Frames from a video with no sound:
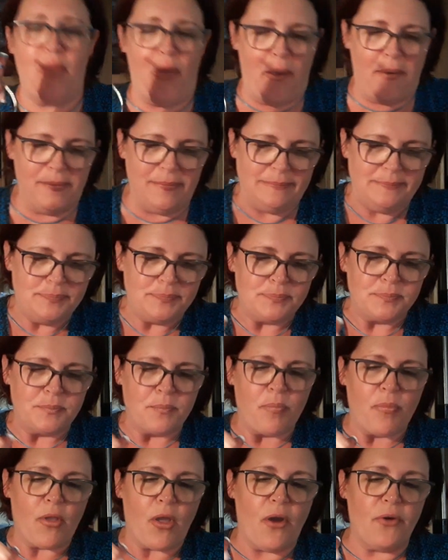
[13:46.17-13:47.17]

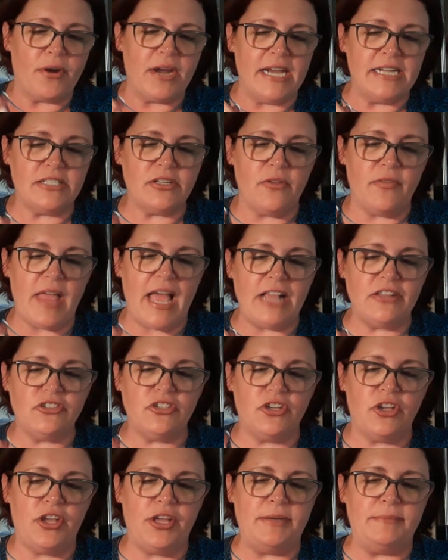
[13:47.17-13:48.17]
okay, so that's
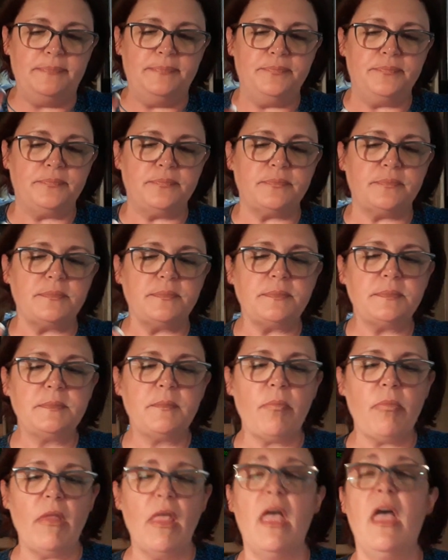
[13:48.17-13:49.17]
good.
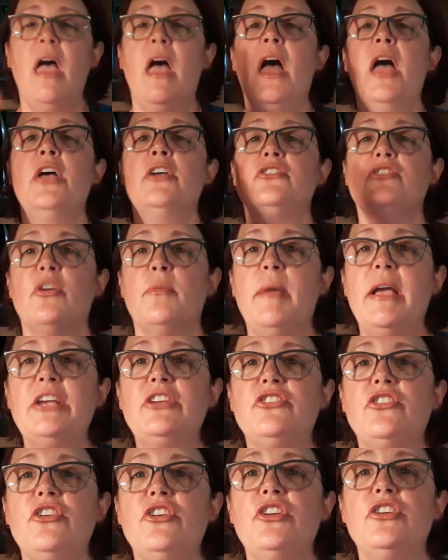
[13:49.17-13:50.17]
So make
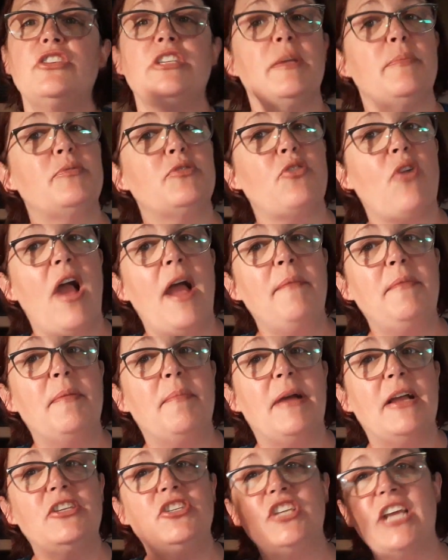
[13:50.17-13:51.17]
sure you subscribe to
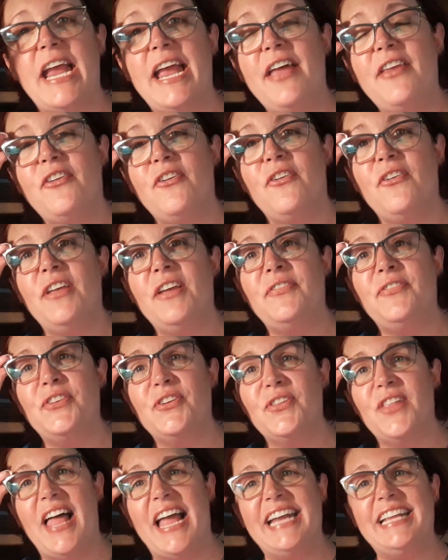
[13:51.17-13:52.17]
my channel if
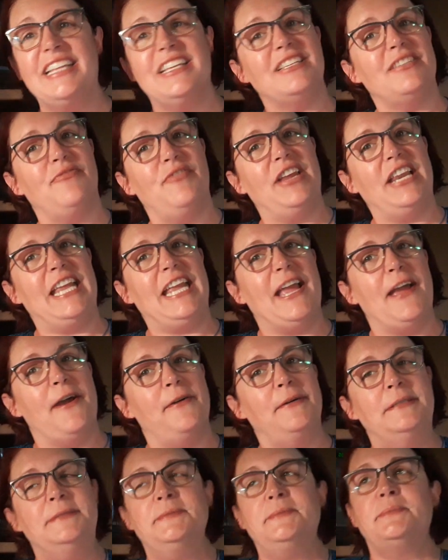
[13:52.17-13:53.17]
you like this
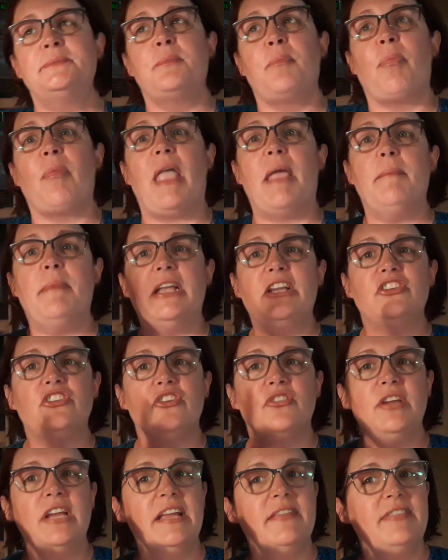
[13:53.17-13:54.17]
video. And make sure
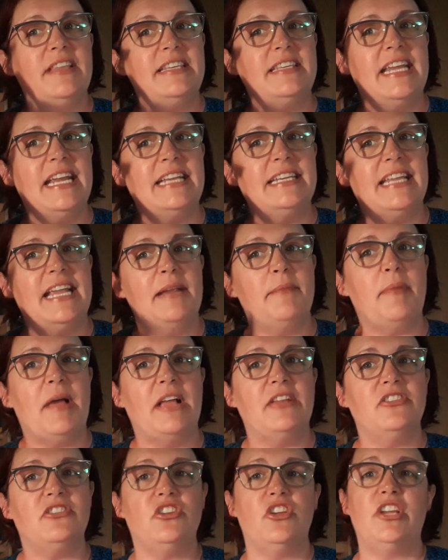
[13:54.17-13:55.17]
you hit the ding ding
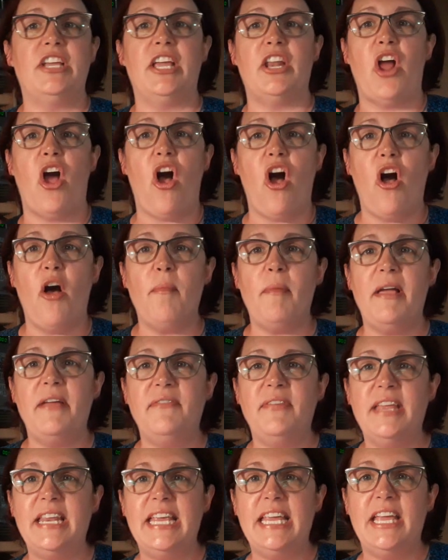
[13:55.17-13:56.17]
button so you get all
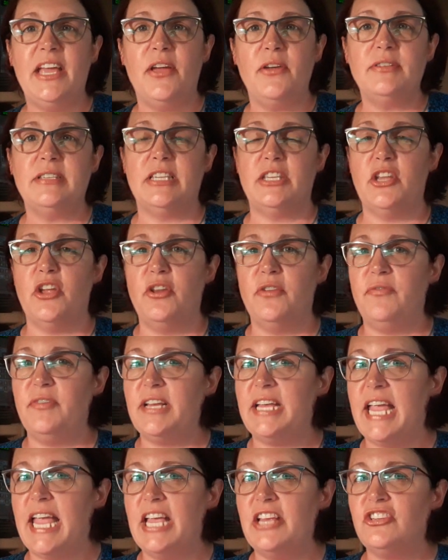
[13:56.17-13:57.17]
my videos and
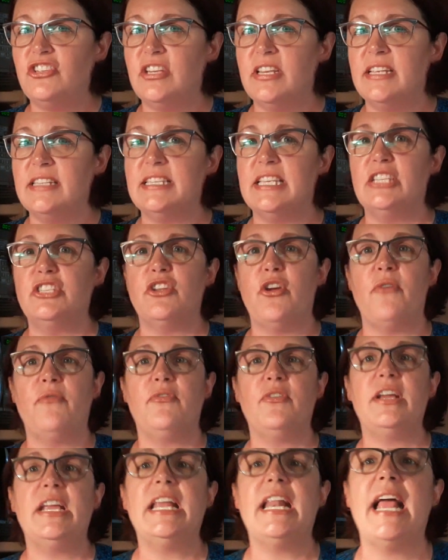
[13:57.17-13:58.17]
notifications. And don't
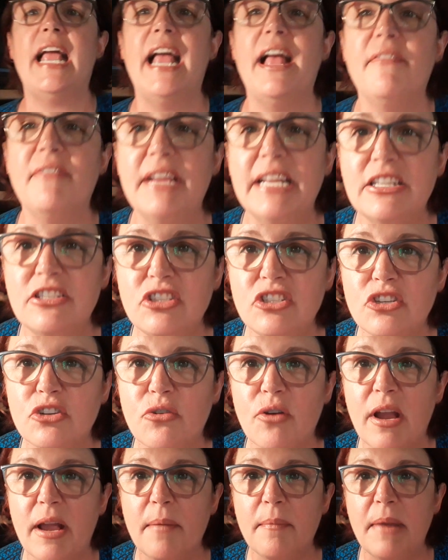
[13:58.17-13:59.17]
forget, I have
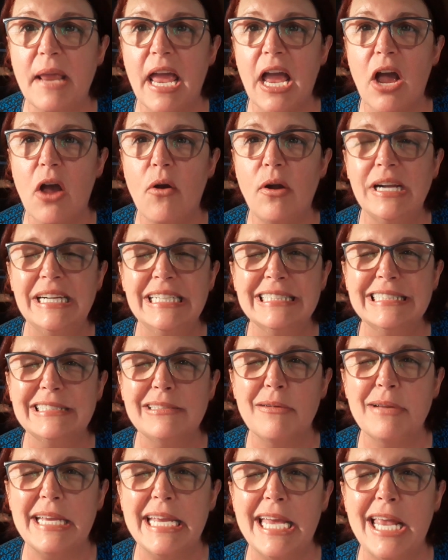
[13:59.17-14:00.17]
Instagram now,
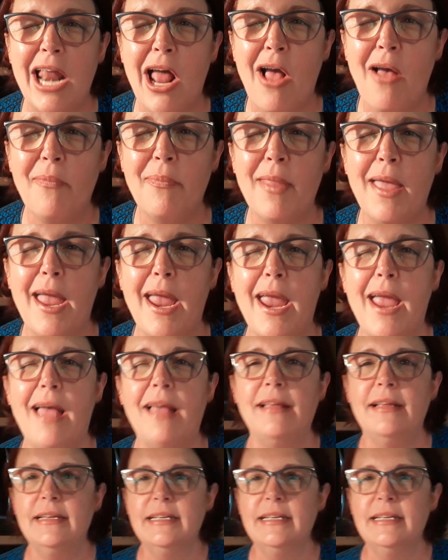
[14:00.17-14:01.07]
so get on there.